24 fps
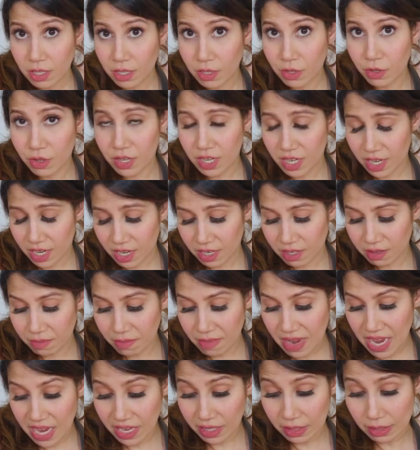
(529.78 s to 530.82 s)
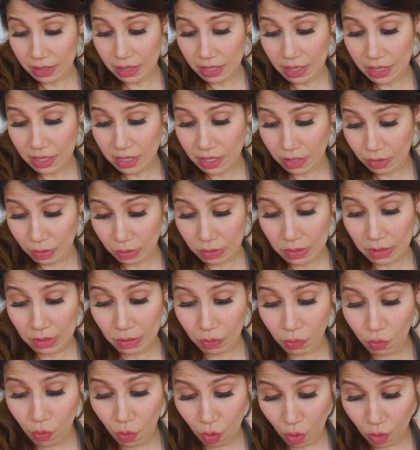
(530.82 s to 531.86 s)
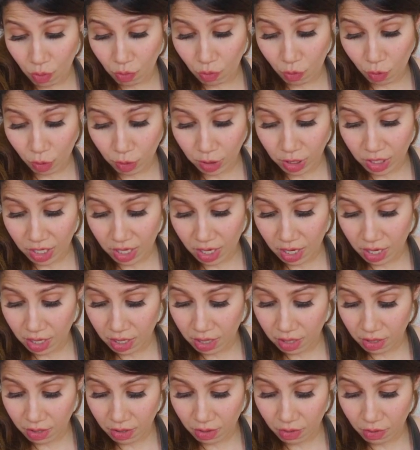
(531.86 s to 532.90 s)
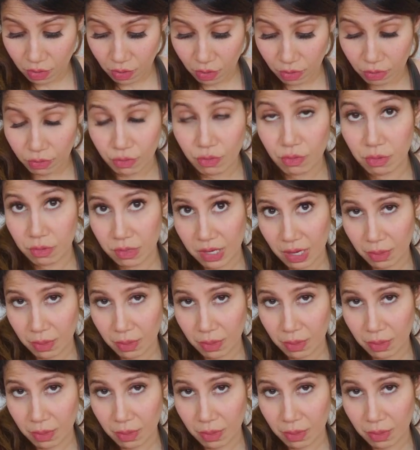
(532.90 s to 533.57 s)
You can make this with warm water or room